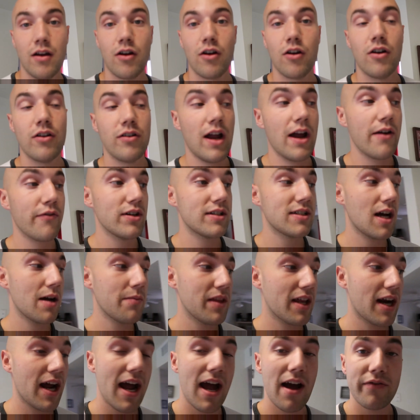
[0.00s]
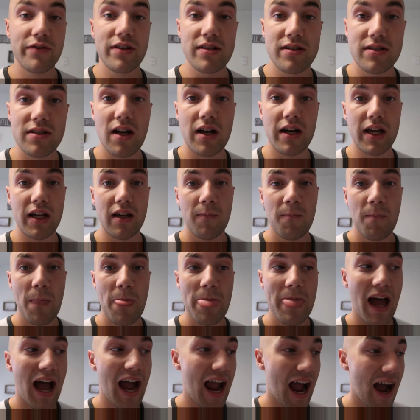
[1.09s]
or every time that I have to study,
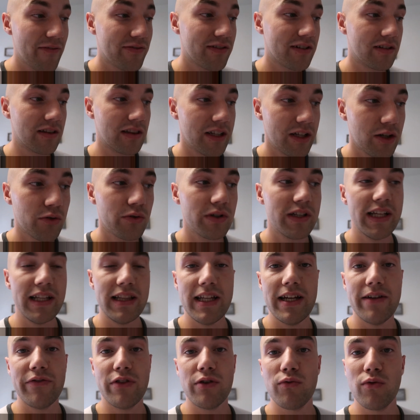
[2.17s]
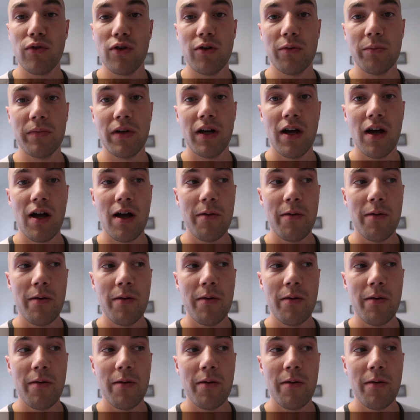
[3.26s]
I have to literally leave the room